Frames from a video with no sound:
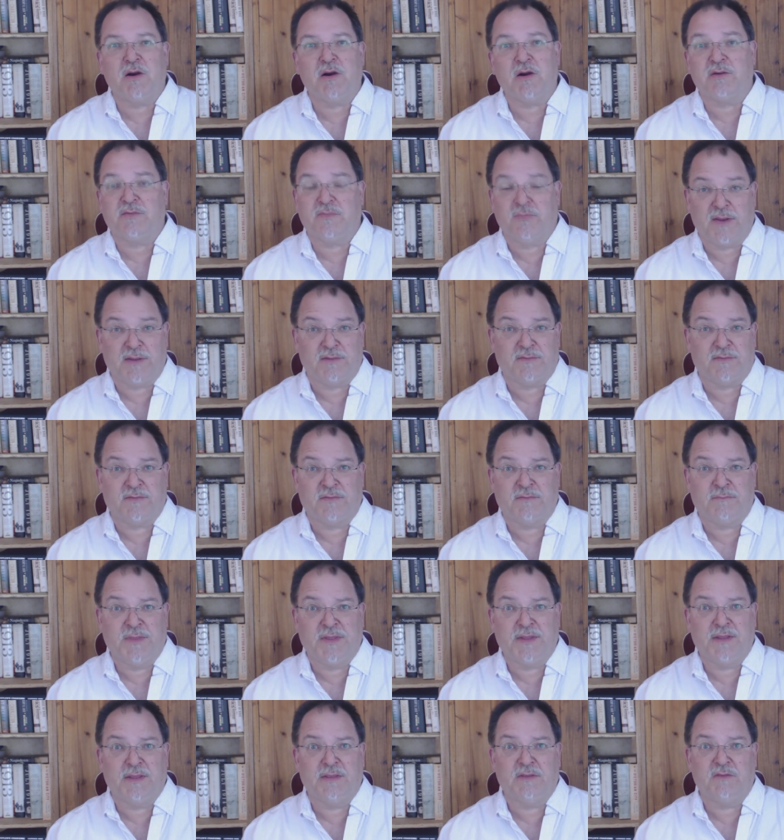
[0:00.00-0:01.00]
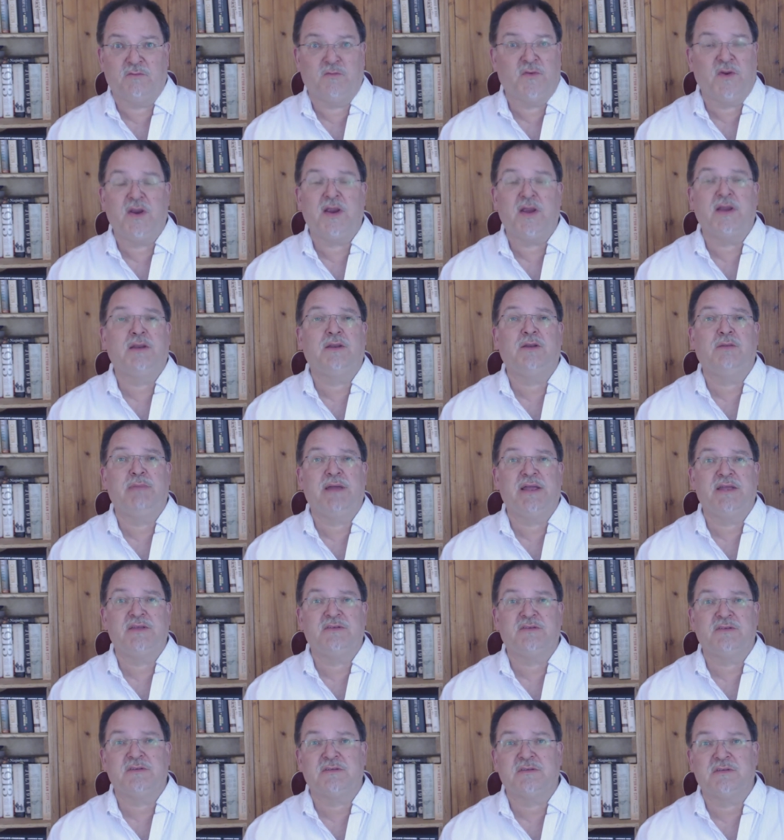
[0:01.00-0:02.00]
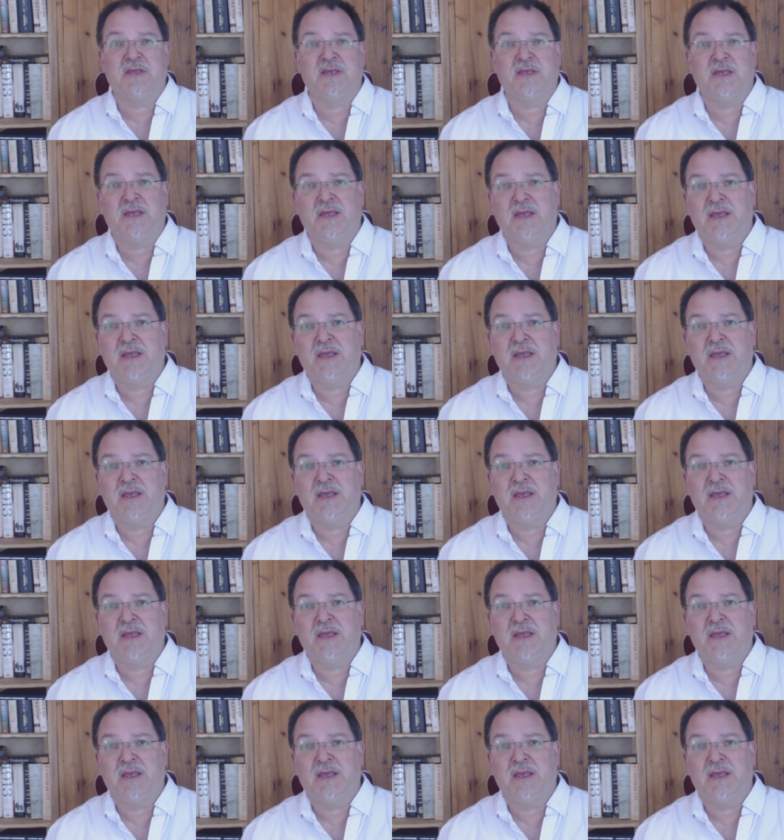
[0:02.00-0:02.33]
R fluff. There's very little basis